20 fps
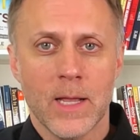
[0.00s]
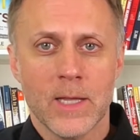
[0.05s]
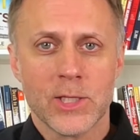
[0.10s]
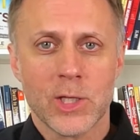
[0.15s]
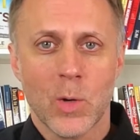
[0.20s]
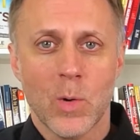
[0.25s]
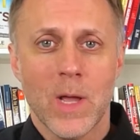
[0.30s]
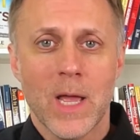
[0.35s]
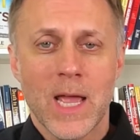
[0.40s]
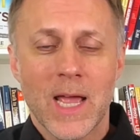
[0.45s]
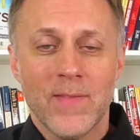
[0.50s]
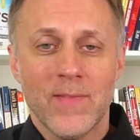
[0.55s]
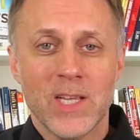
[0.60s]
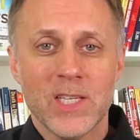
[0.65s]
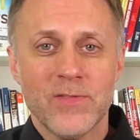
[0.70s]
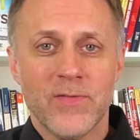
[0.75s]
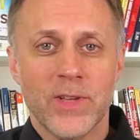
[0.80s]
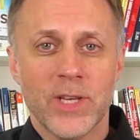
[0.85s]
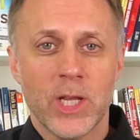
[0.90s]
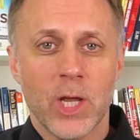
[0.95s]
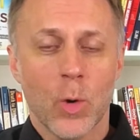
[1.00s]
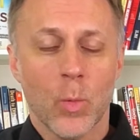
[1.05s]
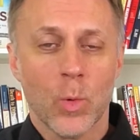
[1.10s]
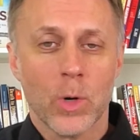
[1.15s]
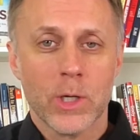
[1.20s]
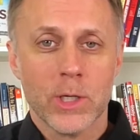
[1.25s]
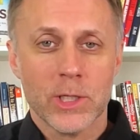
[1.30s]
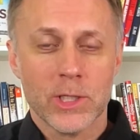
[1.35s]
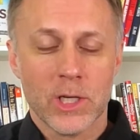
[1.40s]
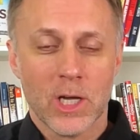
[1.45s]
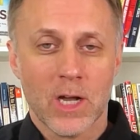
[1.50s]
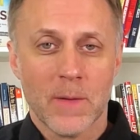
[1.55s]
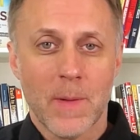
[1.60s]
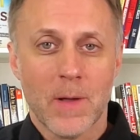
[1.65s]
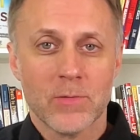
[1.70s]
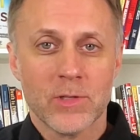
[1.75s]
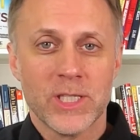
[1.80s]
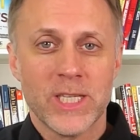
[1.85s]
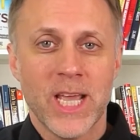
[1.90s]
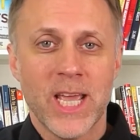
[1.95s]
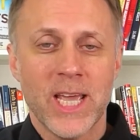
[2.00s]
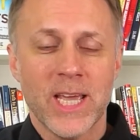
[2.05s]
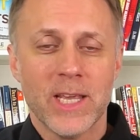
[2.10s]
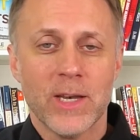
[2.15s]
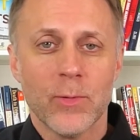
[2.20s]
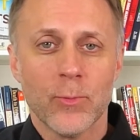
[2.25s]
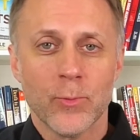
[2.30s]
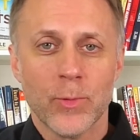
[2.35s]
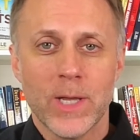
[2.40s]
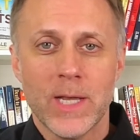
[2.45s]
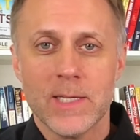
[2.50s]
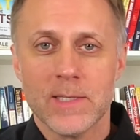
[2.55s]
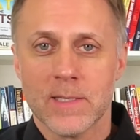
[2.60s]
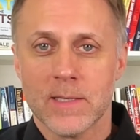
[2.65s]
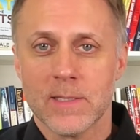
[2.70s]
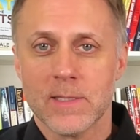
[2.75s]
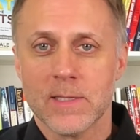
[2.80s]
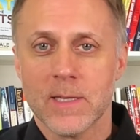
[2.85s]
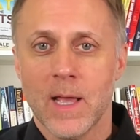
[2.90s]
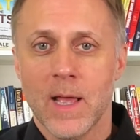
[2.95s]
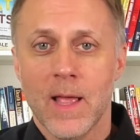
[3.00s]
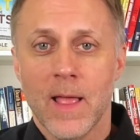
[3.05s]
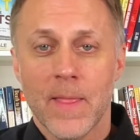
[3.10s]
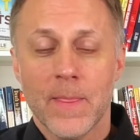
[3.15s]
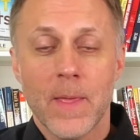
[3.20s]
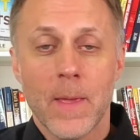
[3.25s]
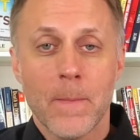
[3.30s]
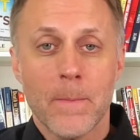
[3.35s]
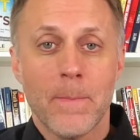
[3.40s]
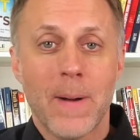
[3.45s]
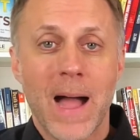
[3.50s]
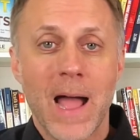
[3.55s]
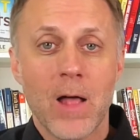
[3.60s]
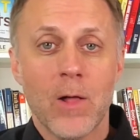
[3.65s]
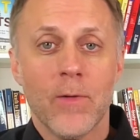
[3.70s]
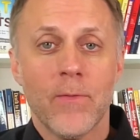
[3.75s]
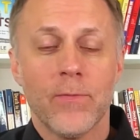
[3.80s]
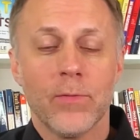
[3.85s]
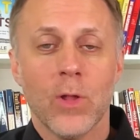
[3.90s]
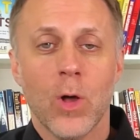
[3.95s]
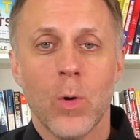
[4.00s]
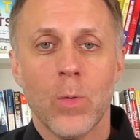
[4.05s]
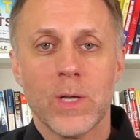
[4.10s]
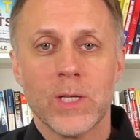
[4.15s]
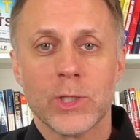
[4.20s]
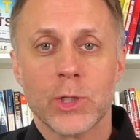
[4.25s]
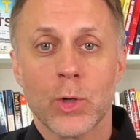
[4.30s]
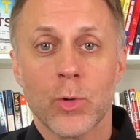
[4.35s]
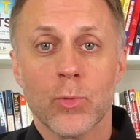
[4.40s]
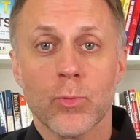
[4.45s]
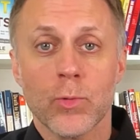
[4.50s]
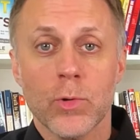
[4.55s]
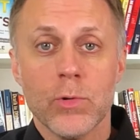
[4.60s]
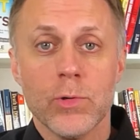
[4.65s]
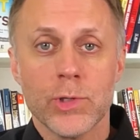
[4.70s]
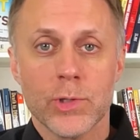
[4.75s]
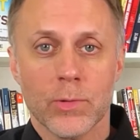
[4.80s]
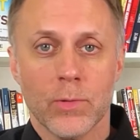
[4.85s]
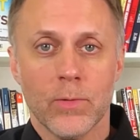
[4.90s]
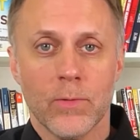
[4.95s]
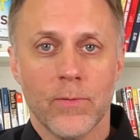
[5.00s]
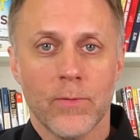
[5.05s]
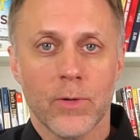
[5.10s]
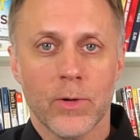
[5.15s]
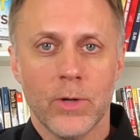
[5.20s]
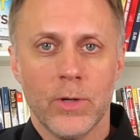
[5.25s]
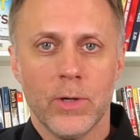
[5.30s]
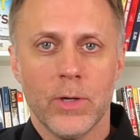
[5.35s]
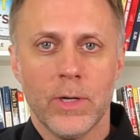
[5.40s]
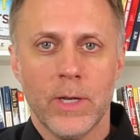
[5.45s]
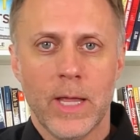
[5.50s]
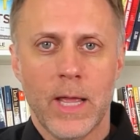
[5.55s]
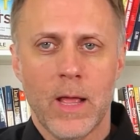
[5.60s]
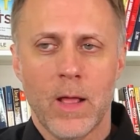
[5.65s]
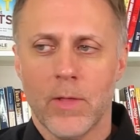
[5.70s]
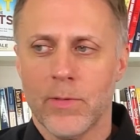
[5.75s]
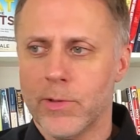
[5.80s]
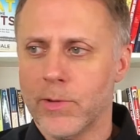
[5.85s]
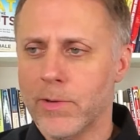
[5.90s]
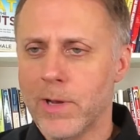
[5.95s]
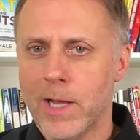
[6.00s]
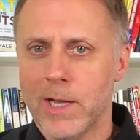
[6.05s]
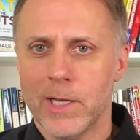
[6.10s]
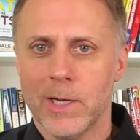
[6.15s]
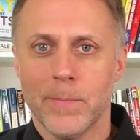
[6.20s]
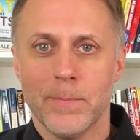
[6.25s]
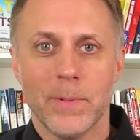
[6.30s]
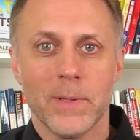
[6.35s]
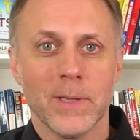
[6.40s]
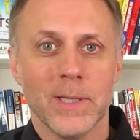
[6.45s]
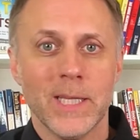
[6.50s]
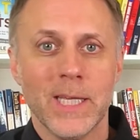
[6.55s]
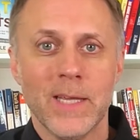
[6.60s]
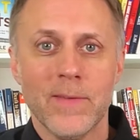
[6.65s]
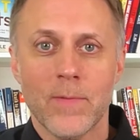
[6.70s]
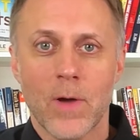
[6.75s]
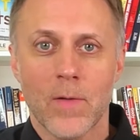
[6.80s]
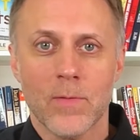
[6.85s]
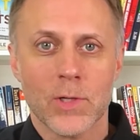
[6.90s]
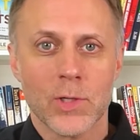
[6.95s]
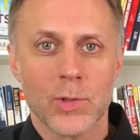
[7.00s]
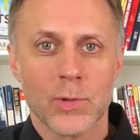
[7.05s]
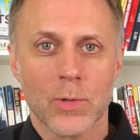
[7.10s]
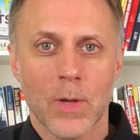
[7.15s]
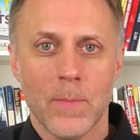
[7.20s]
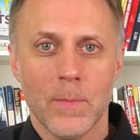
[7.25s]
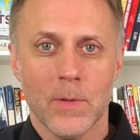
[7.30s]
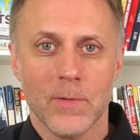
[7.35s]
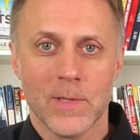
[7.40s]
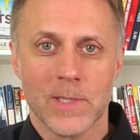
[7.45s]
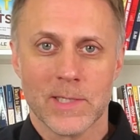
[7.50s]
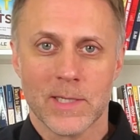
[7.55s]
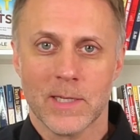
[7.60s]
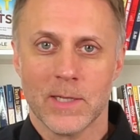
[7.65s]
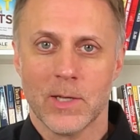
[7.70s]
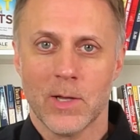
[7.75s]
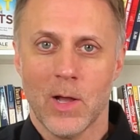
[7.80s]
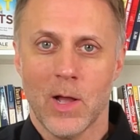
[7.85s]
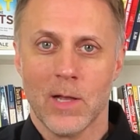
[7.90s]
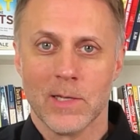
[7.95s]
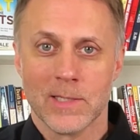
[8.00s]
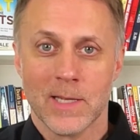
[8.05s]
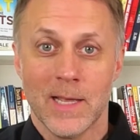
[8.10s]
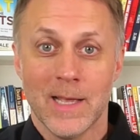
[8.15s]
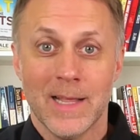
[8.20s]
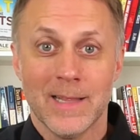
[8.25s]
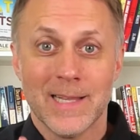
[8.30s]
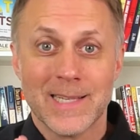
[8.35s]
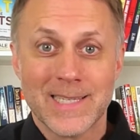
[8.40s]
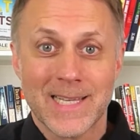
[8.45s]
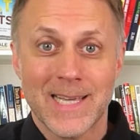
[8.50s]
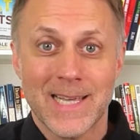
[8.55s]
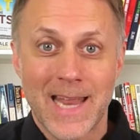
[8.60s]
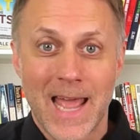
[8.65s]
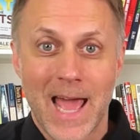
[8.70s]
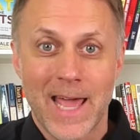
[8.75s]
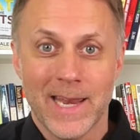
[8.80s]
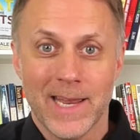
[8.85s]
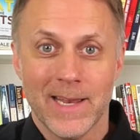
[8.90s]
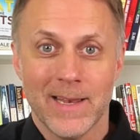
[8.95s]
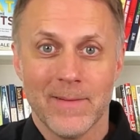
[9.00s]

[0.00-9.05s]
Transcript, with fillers: So in this video, we're going to talk about 10 reasons that bile flow is crucial for good health. You're not going to believe all the trouble this can cause. Let's get at it.